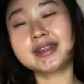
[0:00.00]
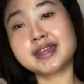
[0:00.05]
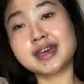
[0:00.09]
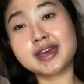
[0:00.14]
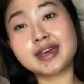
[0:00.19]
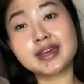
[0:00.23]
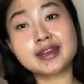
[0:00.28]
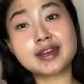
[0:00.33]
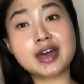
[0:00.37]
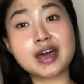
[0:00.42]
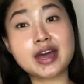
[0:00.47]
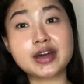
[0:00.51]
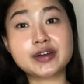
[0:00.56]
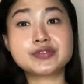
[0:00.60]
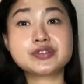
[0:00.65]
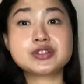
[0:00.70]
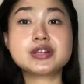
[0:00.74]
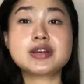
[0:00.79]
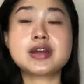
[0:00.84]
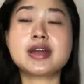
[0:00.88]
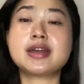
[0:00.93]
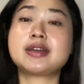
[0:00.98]
then
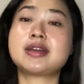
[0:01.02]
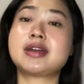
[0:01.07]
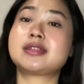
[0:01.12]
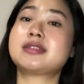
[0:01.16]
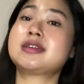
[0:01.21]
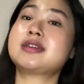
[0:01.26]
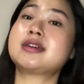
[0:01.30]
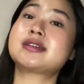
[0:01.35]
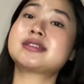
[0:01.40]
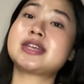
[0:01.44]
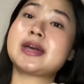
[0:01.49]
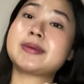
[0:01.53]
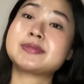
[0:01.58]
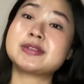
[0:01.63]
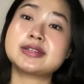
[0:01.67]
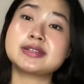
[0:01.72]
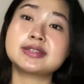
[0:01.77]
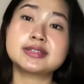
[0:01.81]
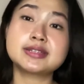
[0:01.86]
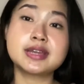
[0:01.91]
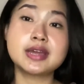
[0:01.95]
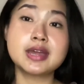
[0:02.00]
after I get the
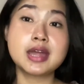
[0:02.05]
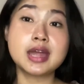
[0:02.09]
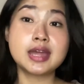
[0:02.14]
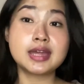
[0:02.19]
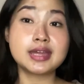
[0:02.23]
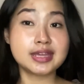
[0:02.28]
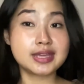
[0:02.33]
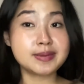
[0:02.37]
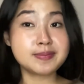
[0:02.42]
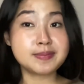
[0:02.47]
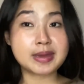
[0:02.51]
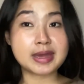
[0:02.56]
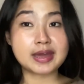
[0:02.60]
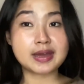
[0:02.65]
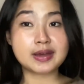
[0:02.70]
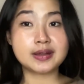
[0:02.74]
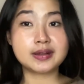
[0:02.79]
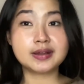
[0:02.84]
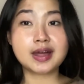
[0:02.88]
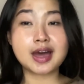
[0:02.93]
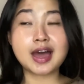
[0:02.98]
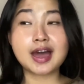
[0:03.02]
acceptance
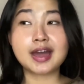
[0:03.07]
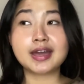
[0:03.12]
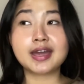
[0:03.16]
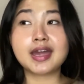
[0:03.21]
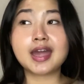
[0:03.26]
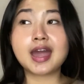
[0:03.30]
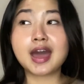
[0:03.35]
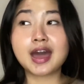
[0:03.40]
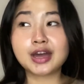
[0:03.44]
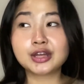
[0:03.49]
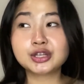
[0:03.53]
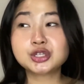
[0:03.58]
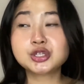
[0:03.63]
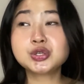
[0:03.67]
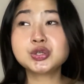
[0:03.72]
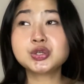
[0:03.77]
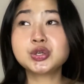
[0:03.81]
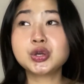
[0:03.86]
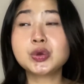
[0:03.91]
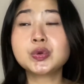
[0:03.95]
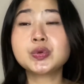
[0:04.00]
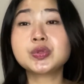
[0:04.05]
email, I had
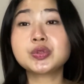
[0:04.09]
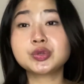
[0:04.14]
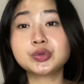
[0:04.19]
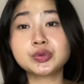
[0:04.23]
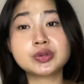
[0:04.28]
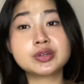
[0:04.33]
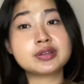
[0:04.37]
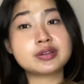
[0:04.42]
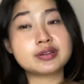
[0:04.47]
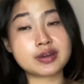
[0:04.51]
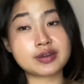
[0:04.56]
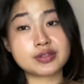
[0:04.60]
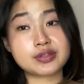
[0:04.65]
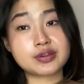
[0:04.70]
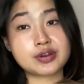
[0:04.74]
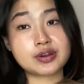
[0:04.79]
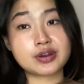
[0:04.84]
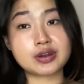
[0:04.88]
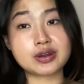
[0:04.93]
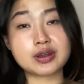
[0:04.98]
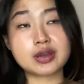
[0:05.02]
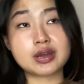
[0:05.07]
to go through
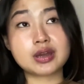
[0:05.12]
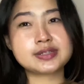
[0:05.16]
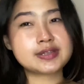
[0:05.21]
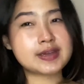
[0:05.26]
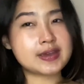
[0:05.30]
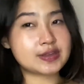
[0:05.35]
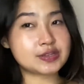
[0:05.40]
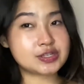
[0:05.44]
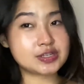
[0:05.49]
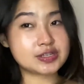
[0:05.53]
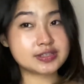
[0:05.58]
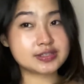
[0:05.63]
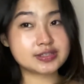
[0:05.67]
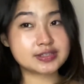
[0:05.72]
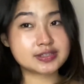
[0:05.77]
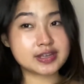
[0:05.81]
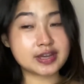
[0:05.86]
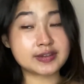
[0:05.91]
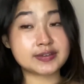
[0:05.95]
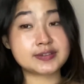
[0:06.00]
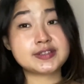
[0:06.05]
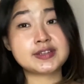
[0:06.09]
another
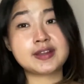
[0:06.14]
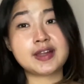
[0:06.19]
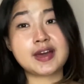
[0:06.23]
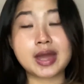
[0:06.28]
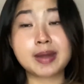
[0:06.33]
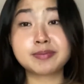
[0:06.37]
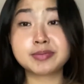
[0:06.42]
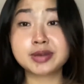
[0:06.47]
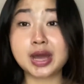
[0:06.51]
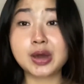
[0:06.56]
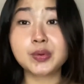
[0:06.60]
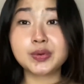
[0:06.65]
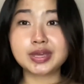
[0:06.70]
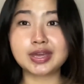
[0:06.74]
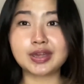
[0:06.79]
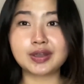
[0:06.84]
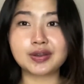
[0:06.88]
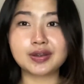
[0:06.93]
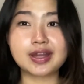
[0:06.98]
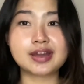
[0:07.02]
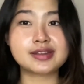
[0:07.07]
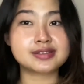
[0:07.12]
stages until I'm now
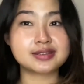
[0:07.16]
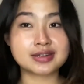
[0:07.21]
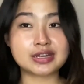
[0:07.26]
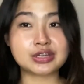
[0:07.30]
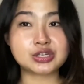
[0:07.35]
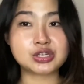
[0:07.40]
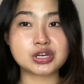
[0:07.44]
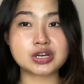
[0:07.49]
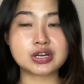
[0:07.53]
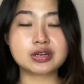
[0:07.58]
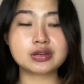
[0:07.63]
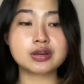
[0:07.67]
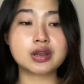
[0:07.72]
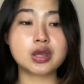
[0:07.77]
here as an intern,